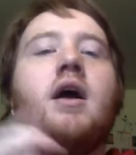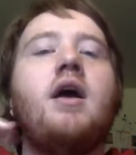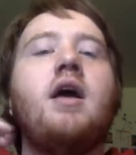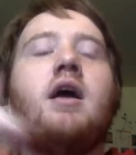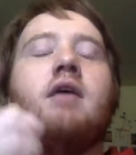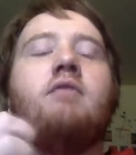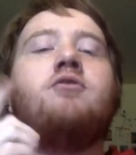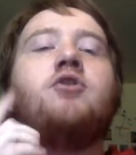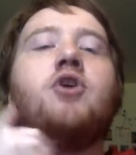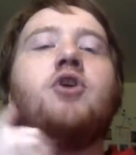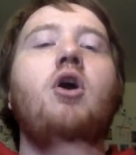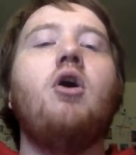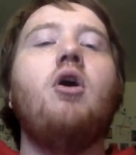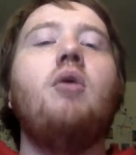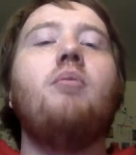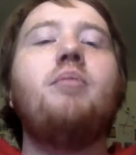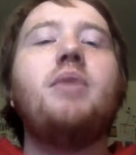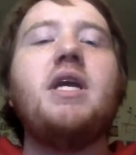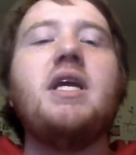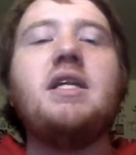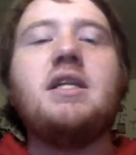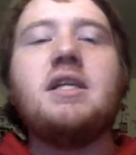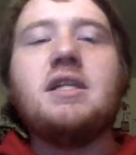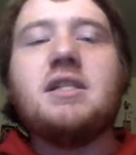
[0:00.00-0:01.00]
If Joel
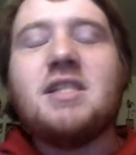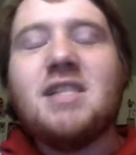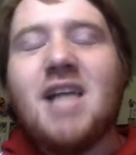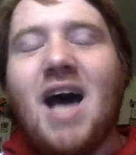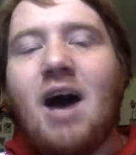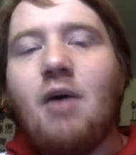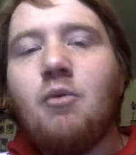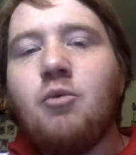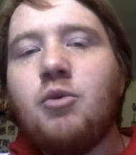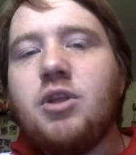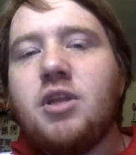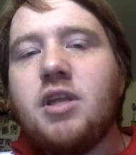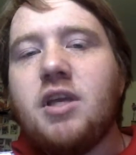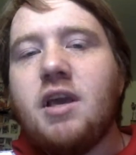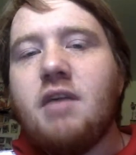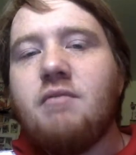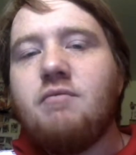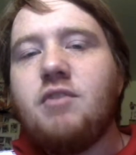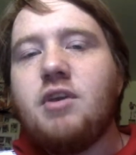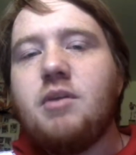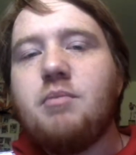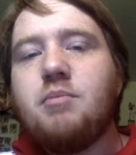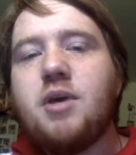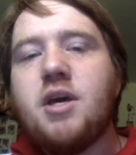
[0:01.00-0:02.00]
Embiid does not win the
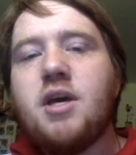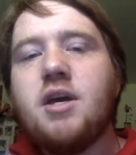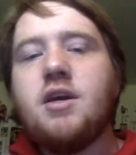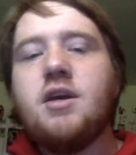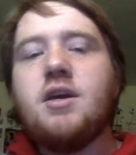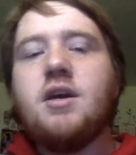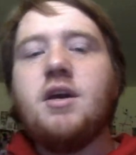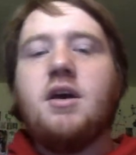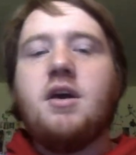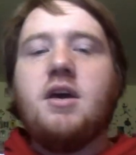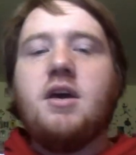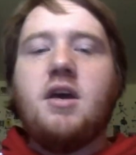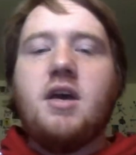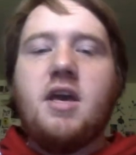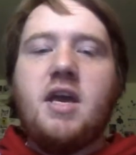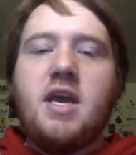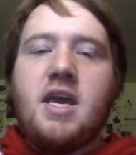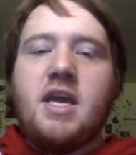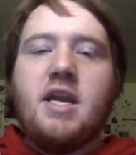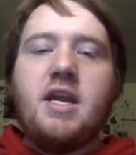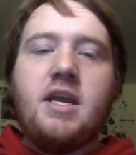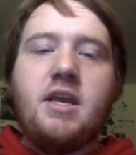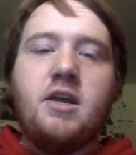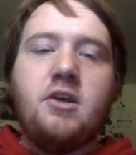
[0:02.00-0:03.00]
MVP,
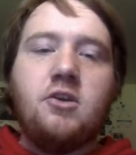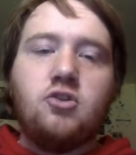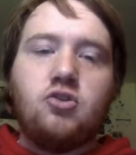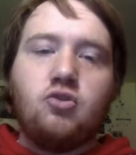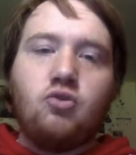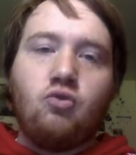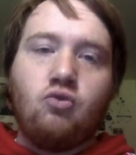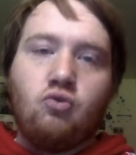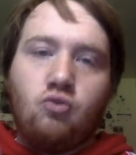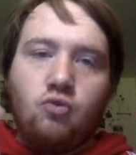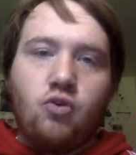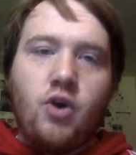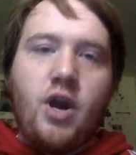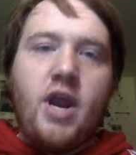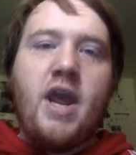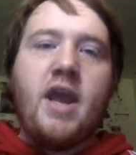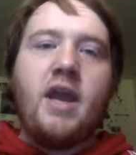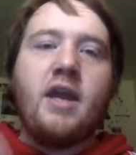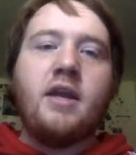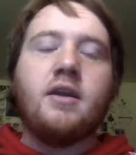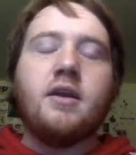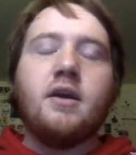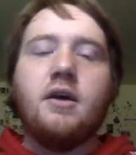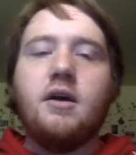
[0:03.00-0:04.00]
it is
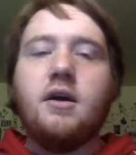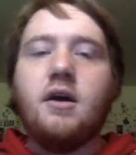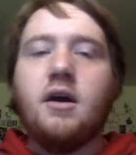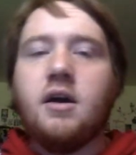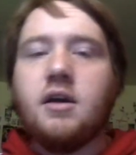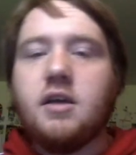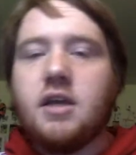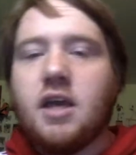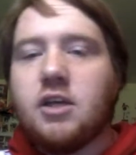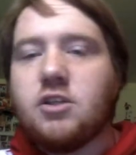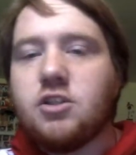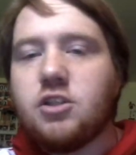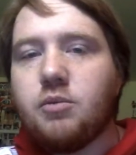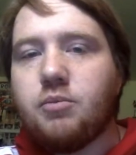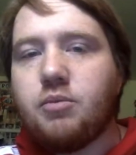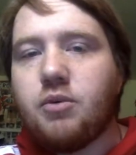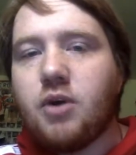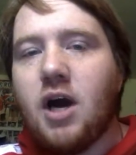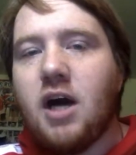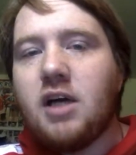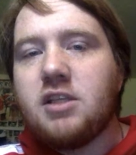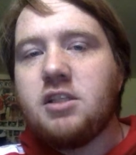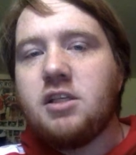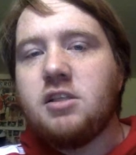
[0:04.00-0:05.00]
rigged against the
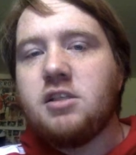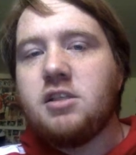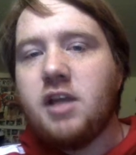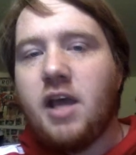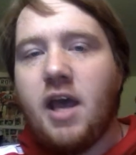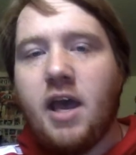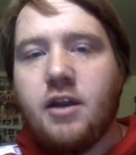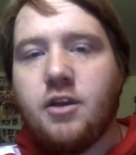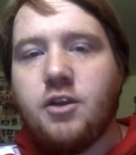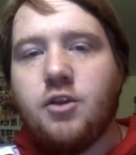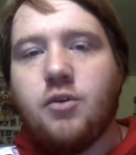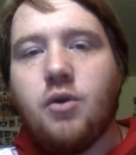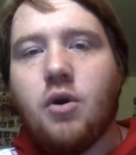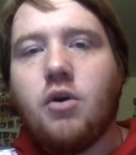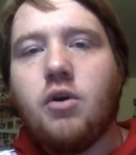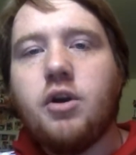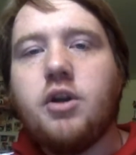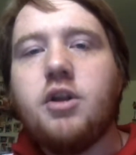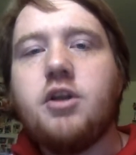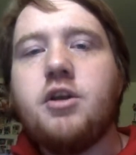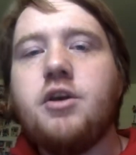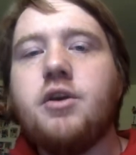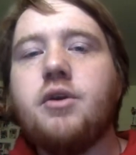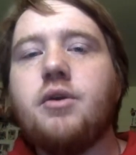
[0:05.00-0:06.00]
process, and you heard
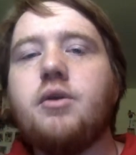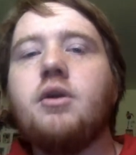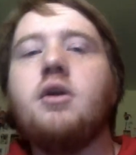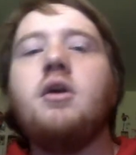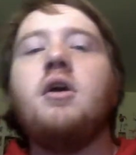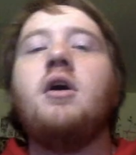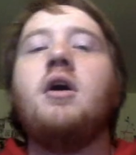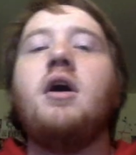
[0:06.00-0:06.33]
it here.